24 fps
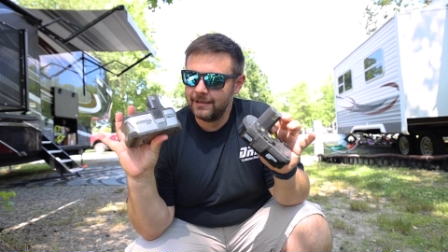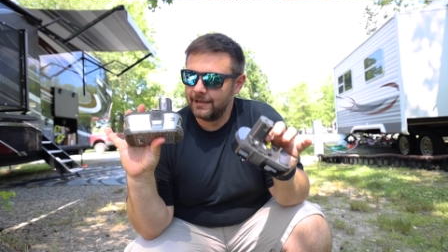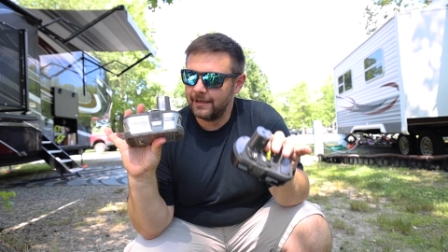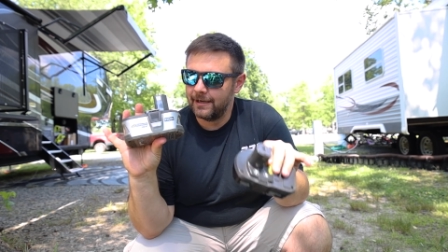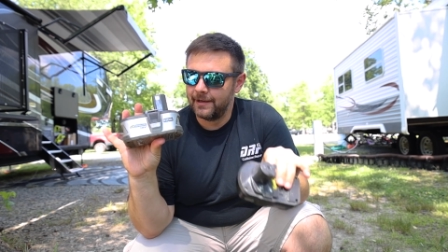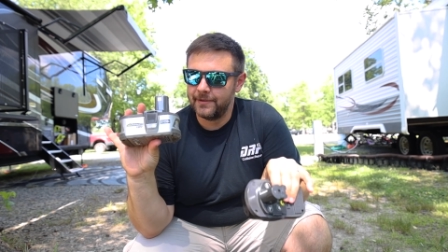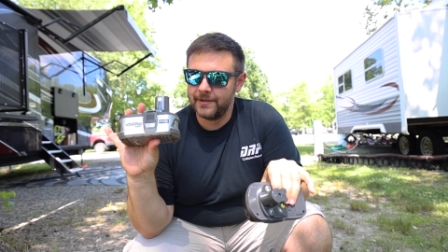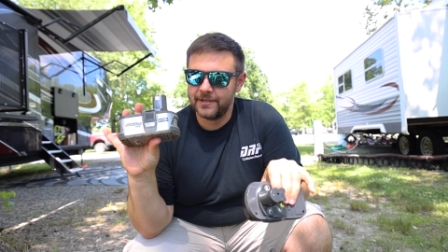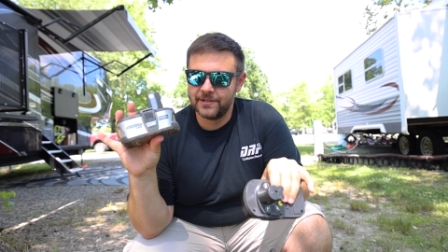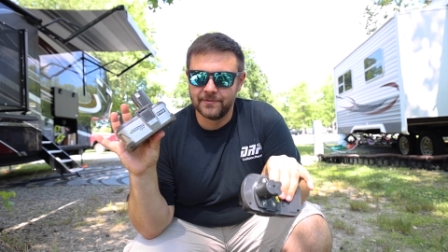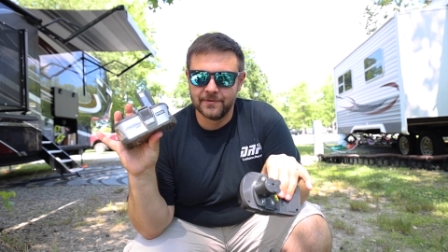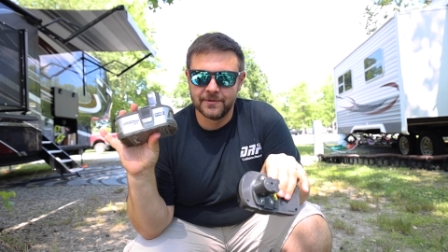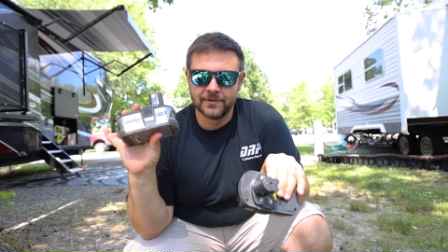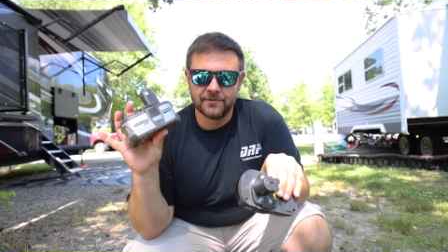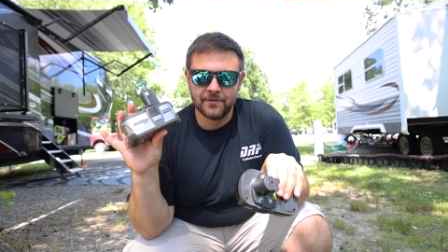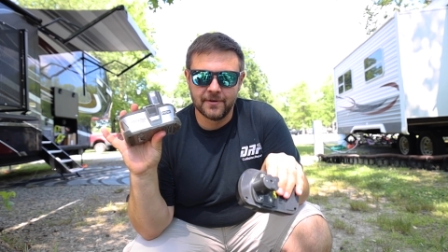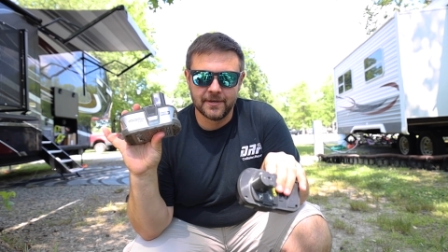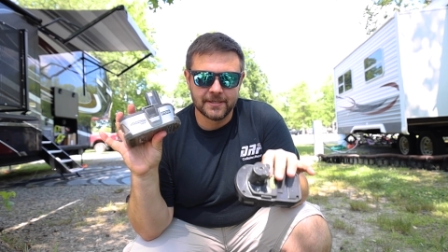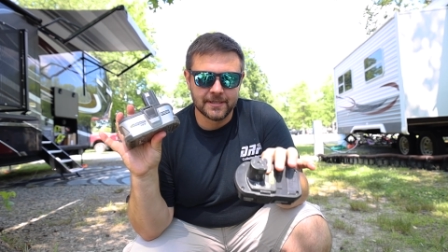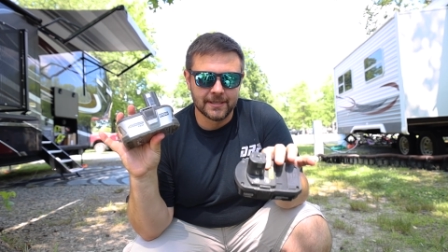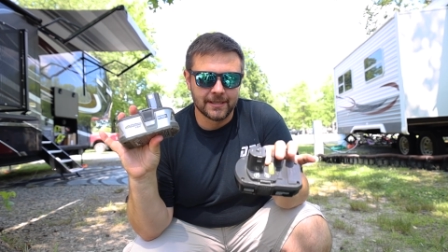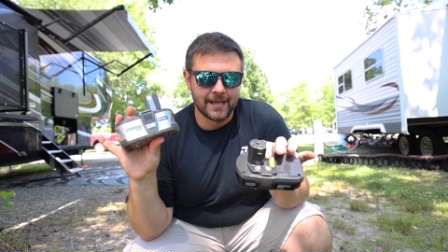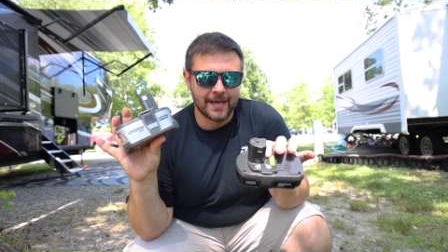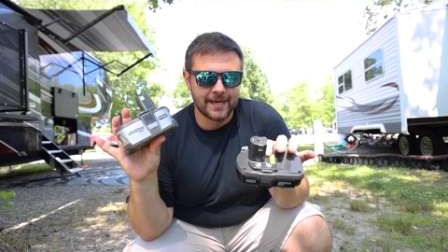Uh, this one's
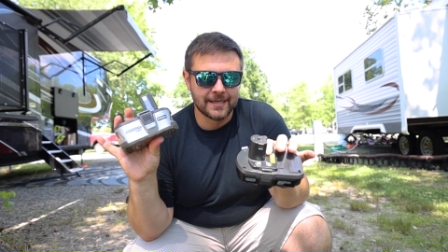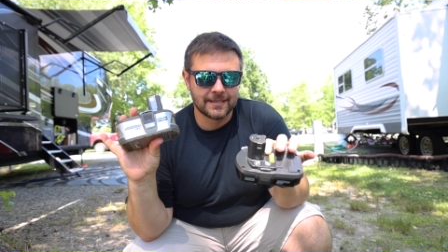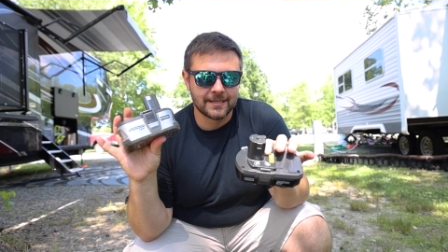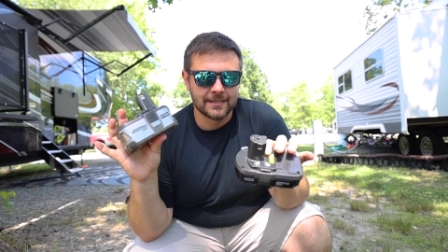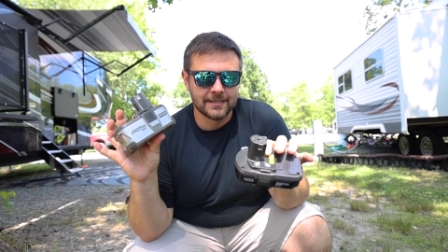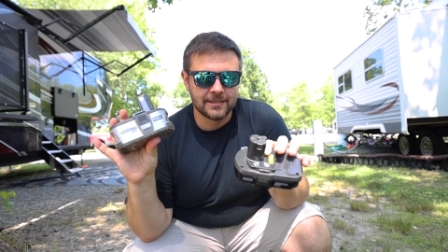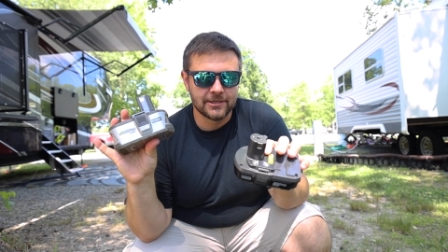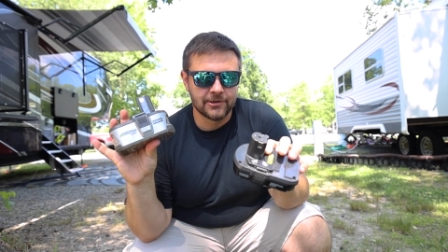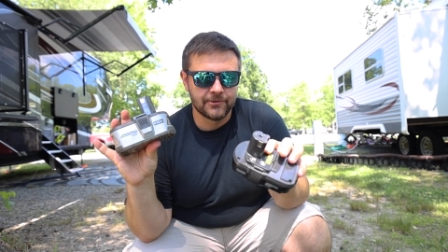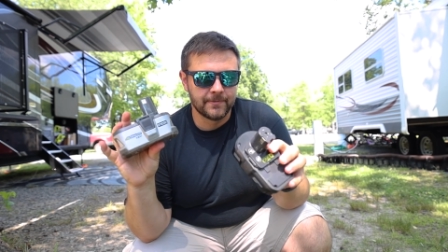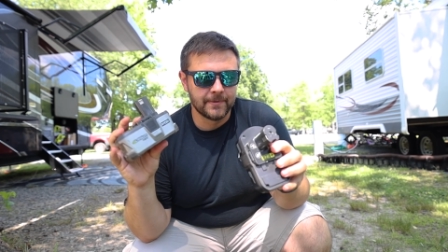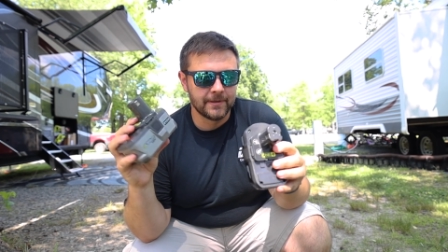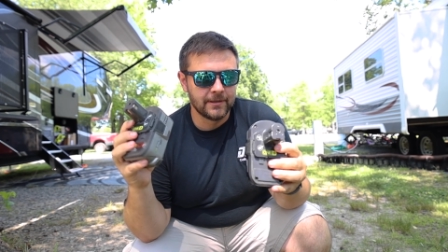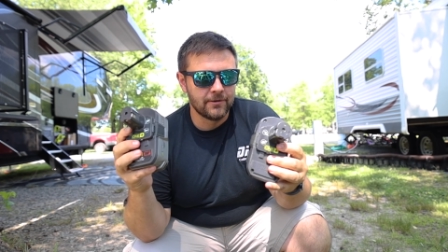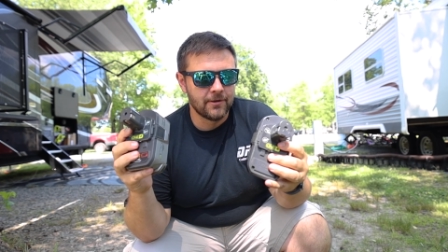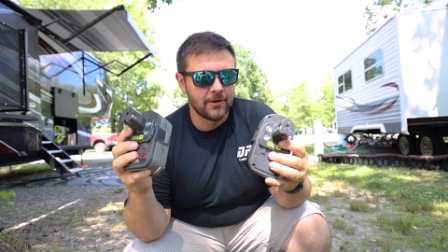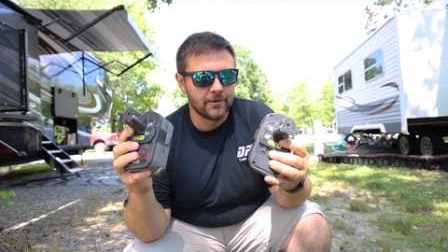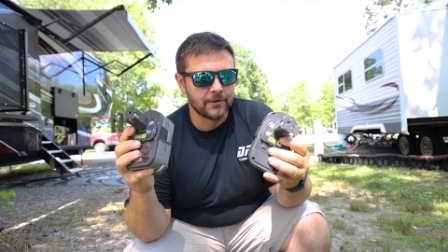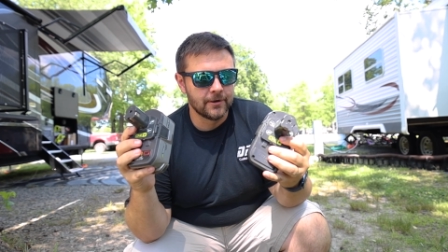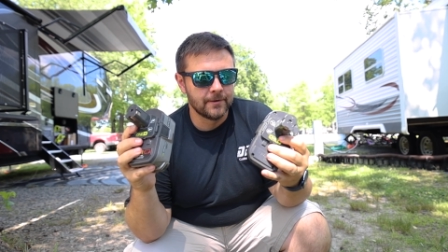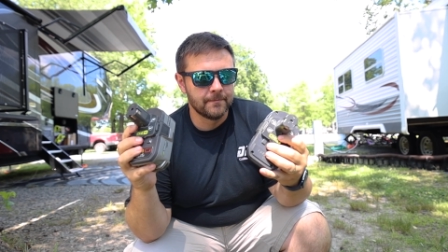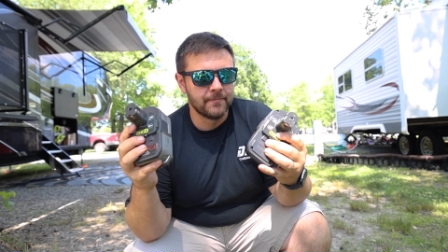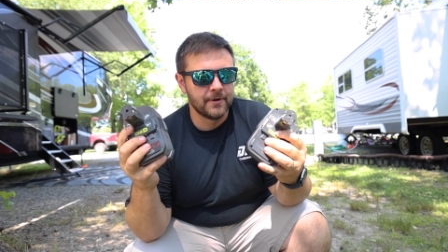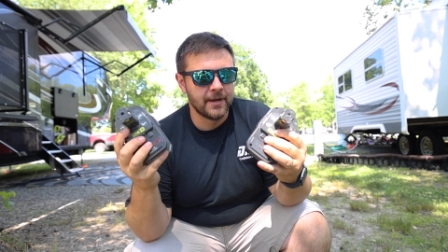going to last considerably
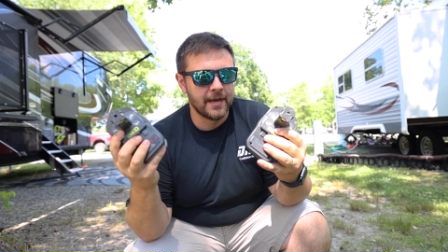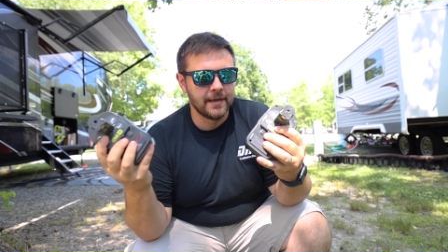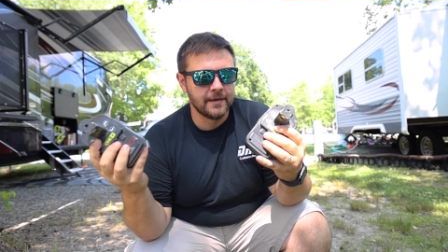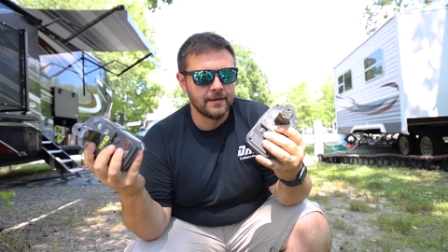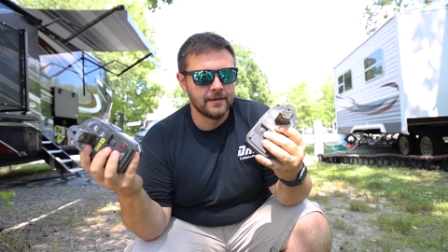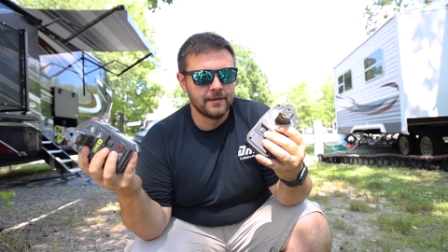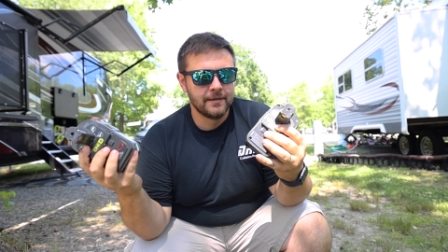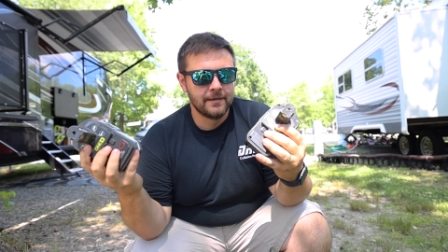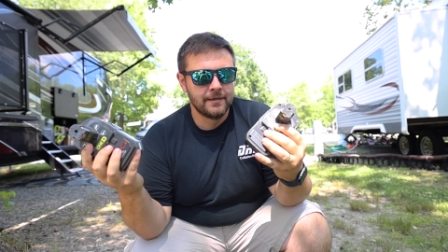longer, but